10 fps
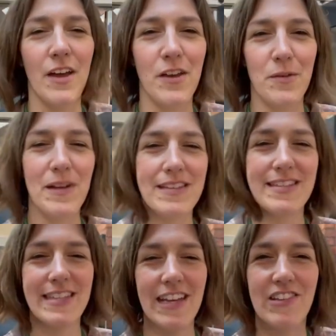who
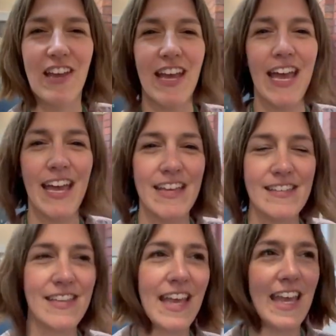is teaching
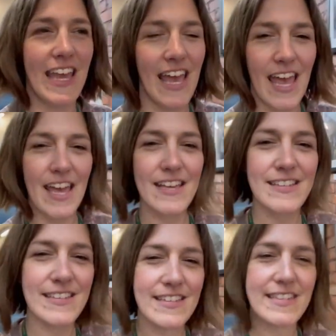his year
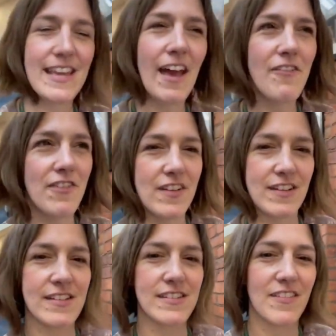
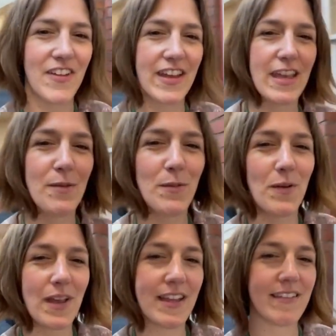sevens. If I keep
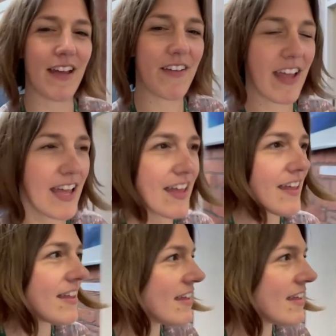walking down here,